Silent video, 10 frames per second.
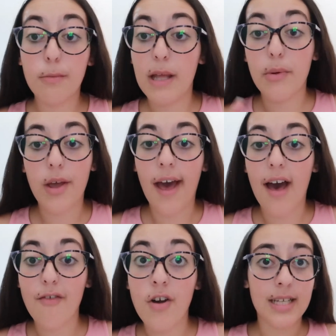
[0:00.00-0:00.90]
maybe you
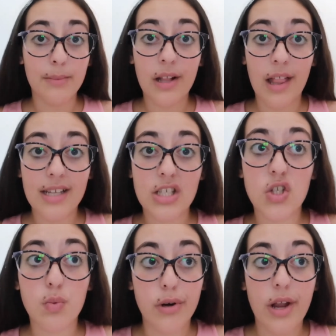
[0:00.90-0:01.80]
have some
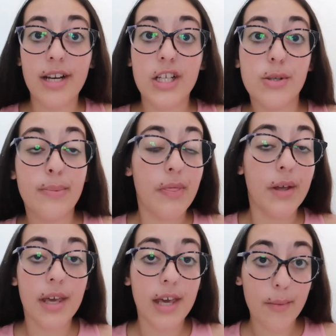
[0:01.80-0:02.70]
classes where you need to put the
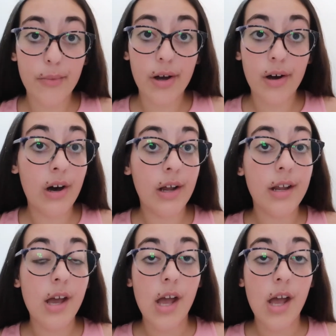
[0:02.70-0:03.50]
camera on